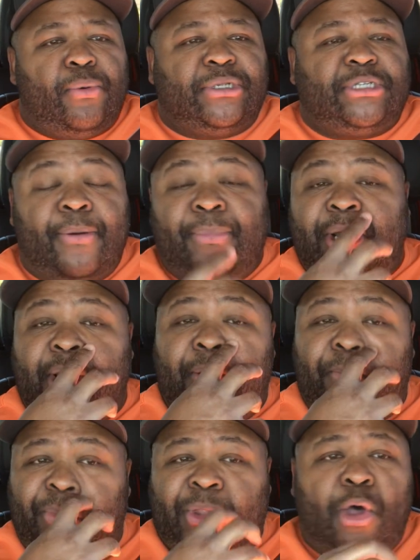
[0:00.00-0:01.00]
with some of the
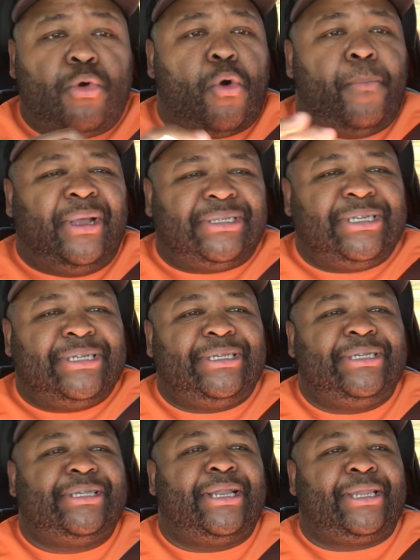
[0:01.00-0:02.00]
local
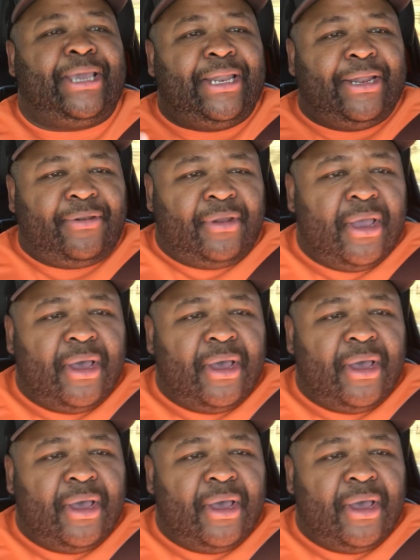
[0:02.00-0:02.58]
businesses and getting